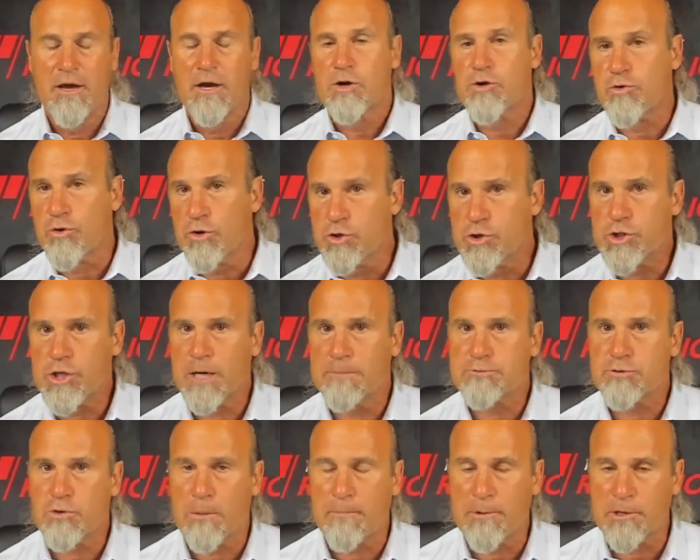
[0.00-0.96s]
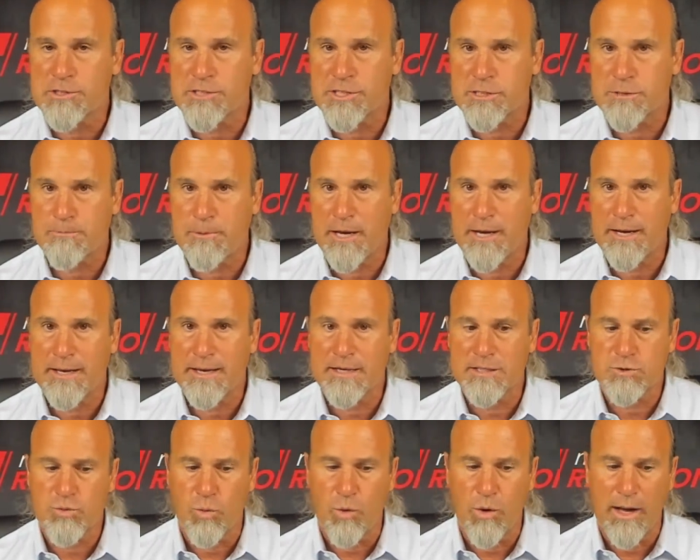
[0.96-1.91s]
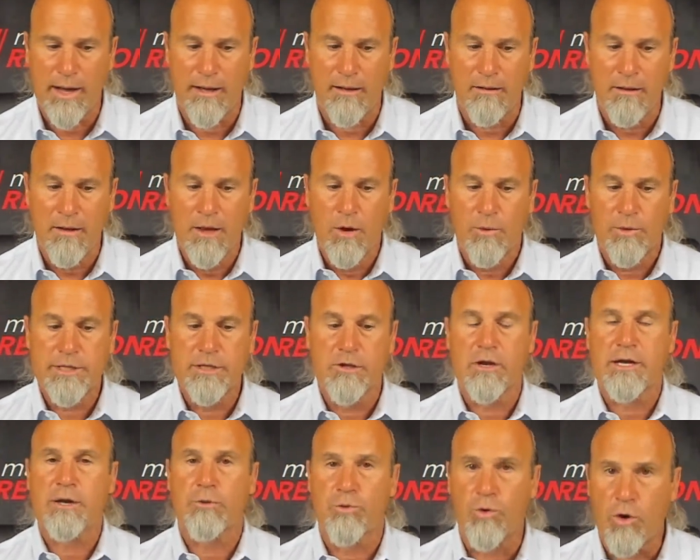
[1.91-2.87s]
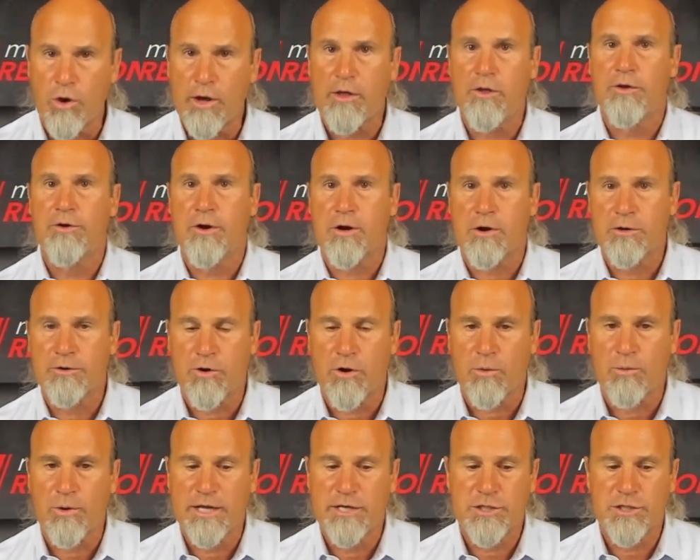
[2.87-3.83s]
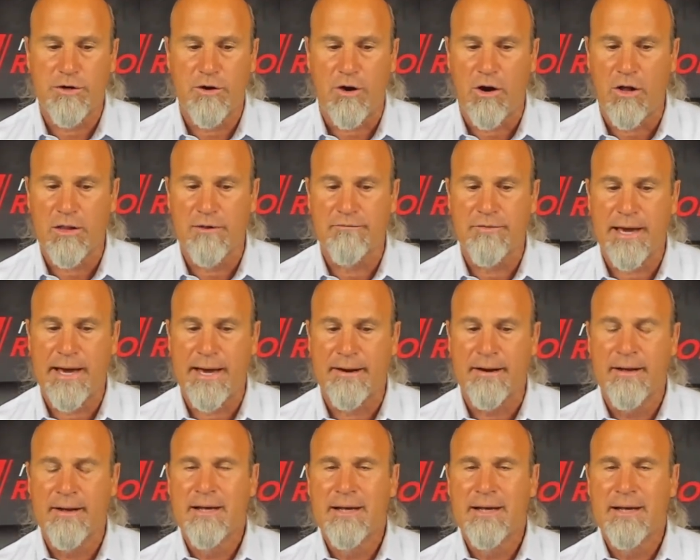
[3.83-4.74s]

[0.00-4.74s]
Cruise ships were participating as well. When you look at Royal, Norwegian, all of that.